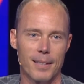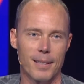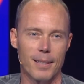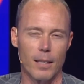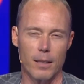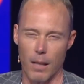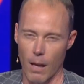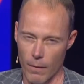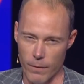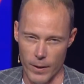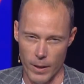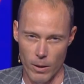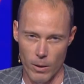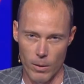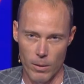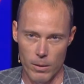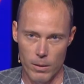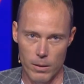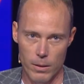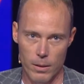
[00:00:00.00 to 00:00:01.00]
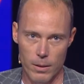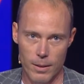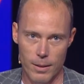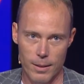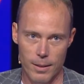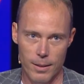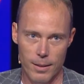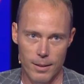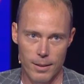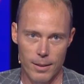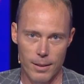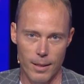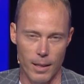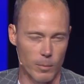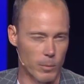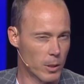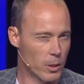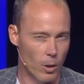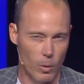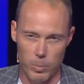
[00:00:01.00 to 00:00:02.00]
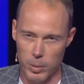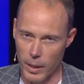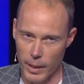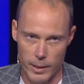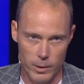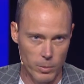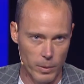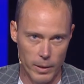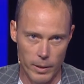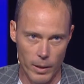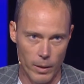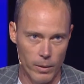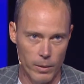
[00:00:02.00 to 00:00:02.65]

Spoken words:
I love you, and I'm so pleased with you."